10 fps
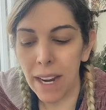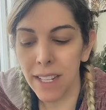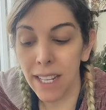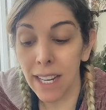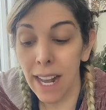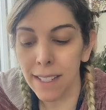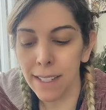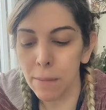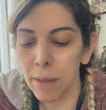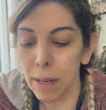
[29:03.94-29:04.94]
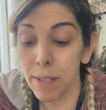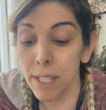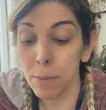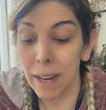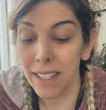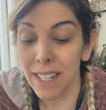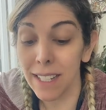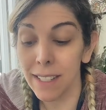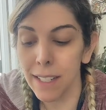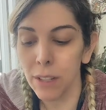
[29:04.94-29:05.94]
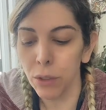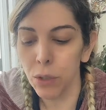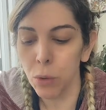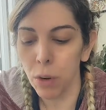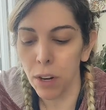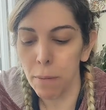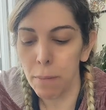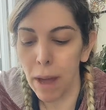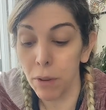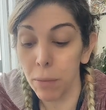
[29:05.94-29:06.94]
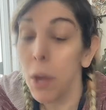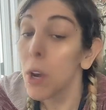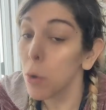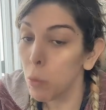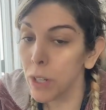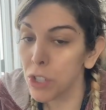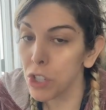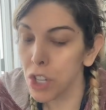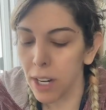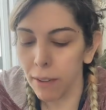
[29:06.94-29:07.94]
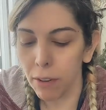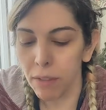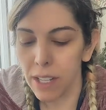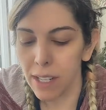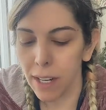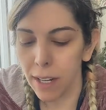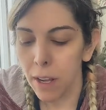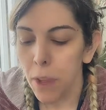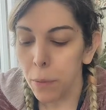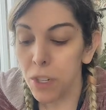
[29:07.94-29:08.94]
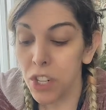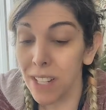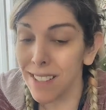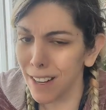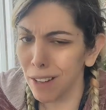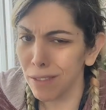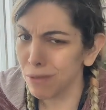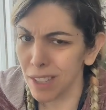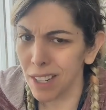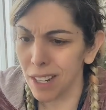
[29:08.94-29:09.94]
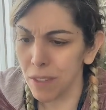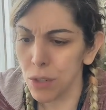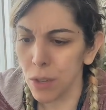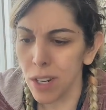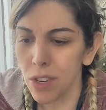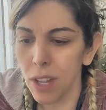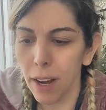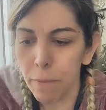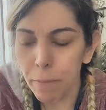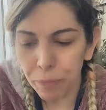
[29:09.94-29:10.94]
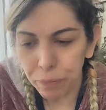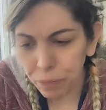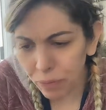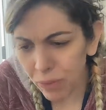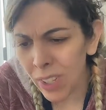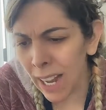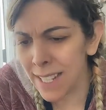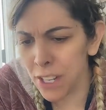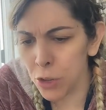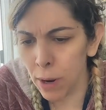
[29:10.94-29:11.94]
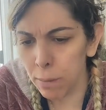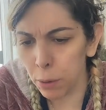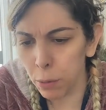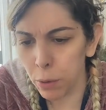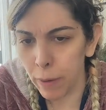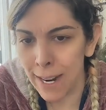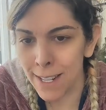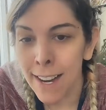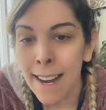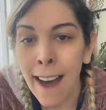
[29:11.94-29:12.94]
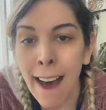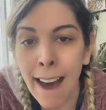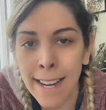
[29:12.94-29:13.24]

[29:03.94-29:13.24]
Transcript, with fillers: of her painting, and Essie sometimes suspected it concealed the door to her bedroom, which she never visited, which in itself was kind of a strange thing. Essie trembled with rage.